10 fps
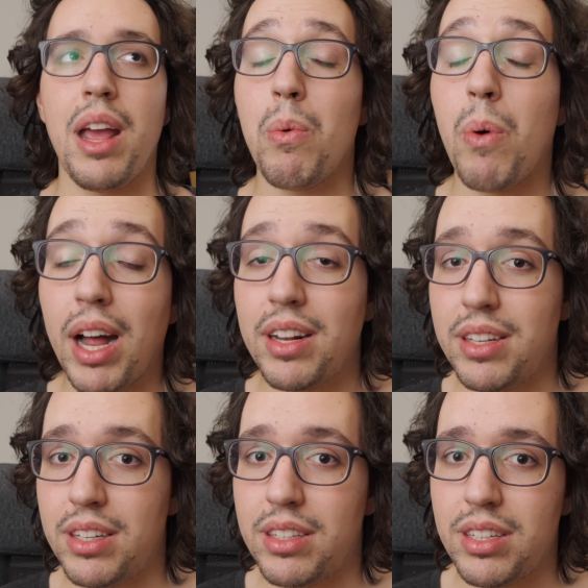I
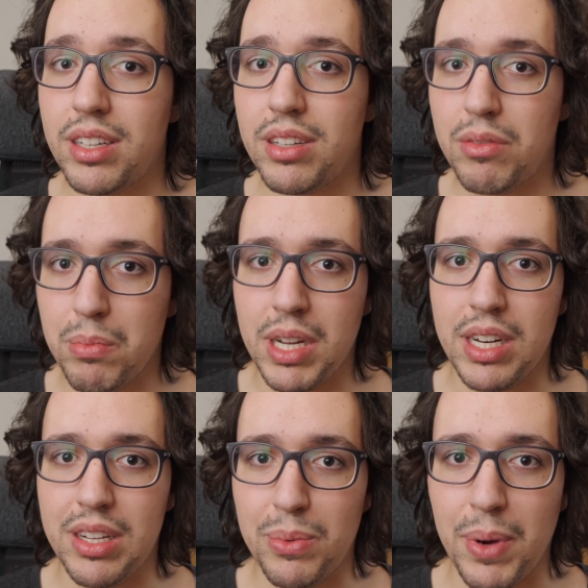want it to be
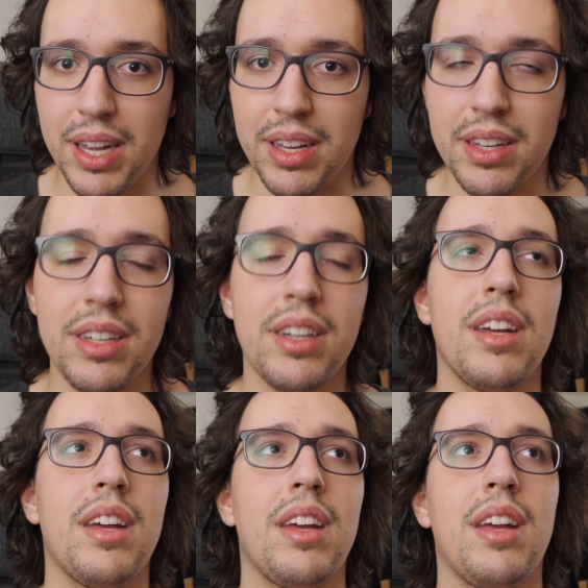this way.
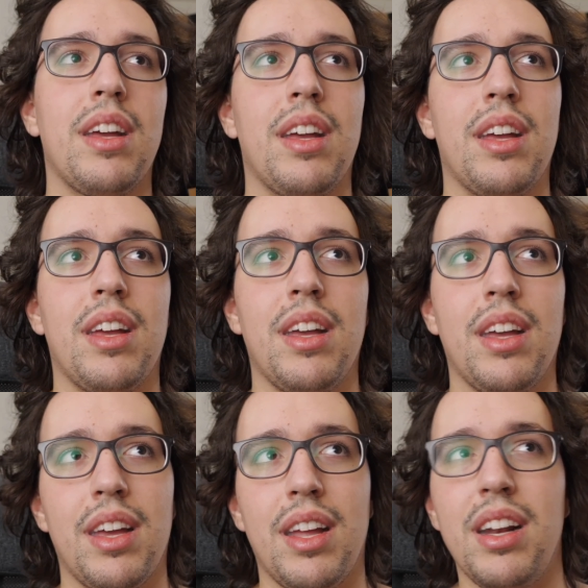
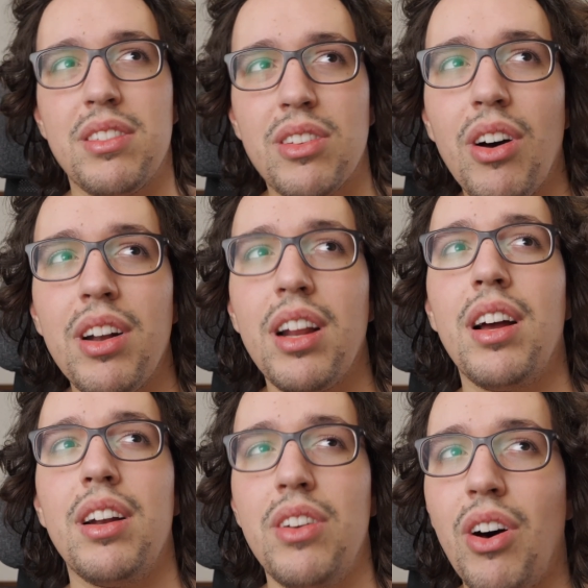And it's
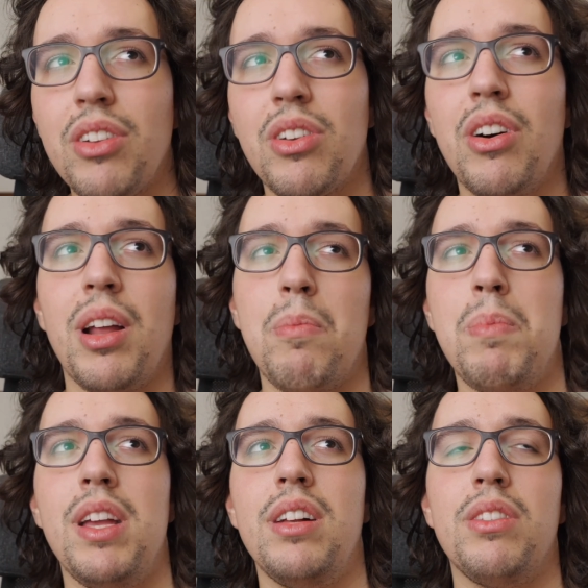not gonna
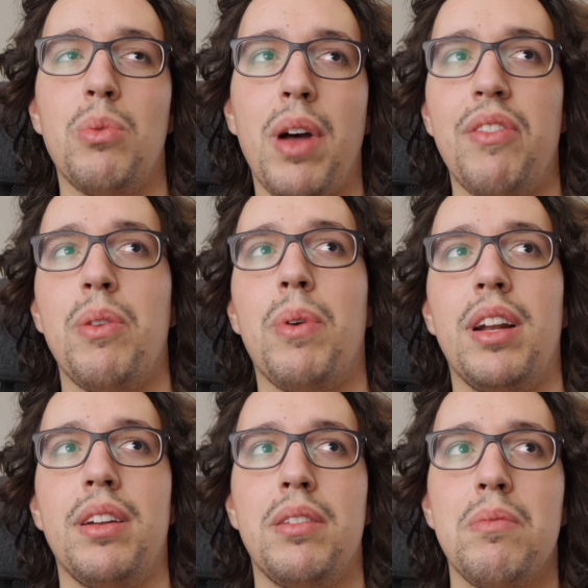appeal to
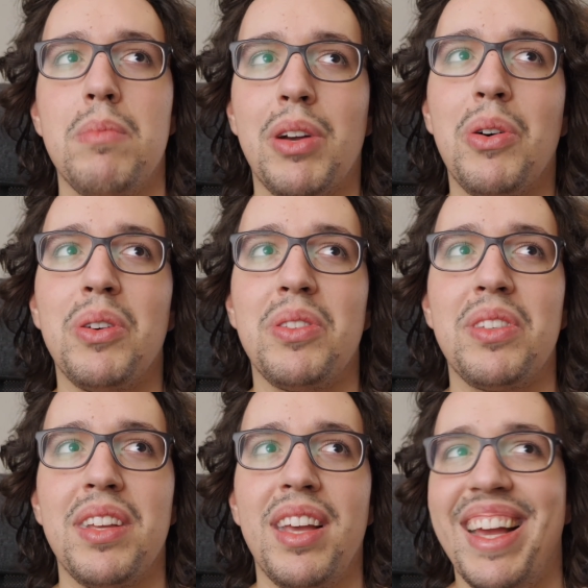everyone,
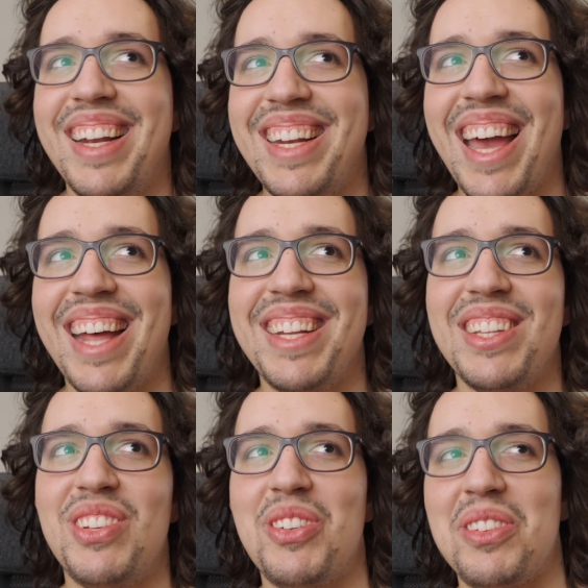because in the end
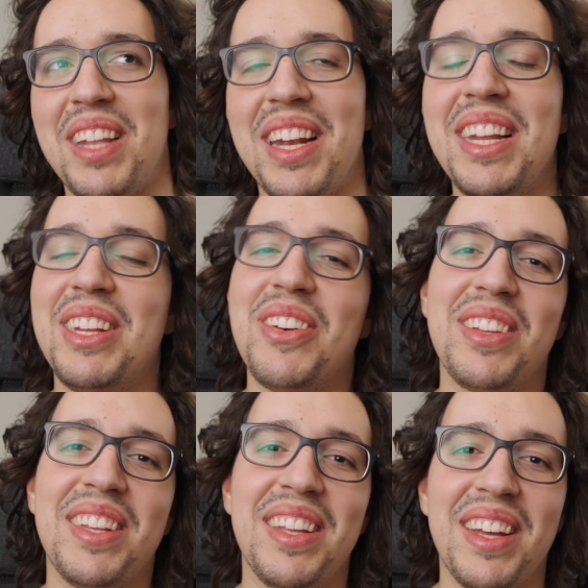it's just an
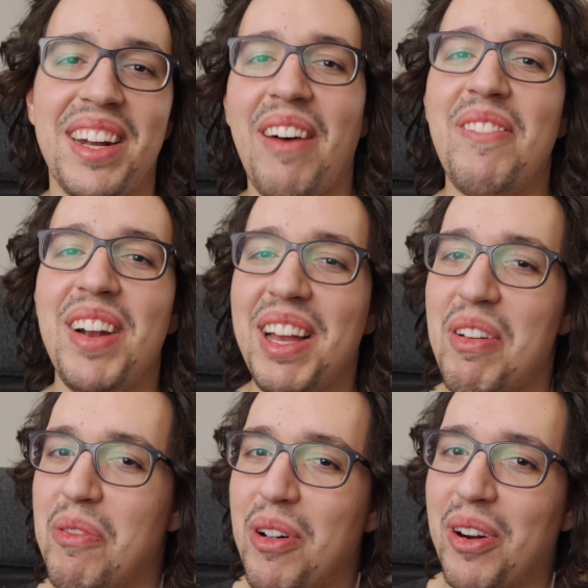idiot rambling
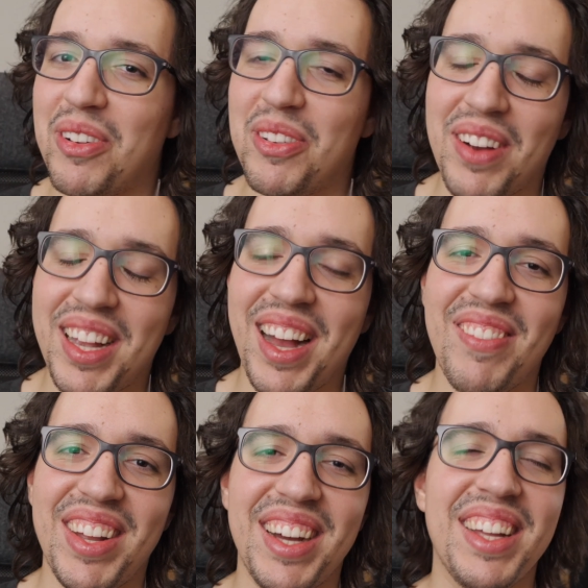in front of a
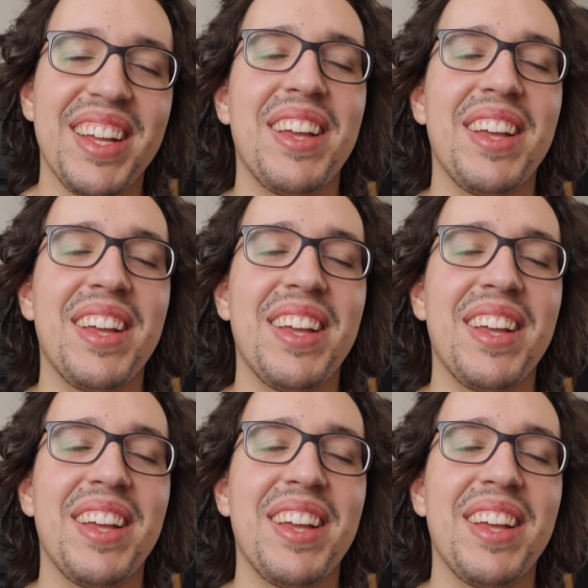camera.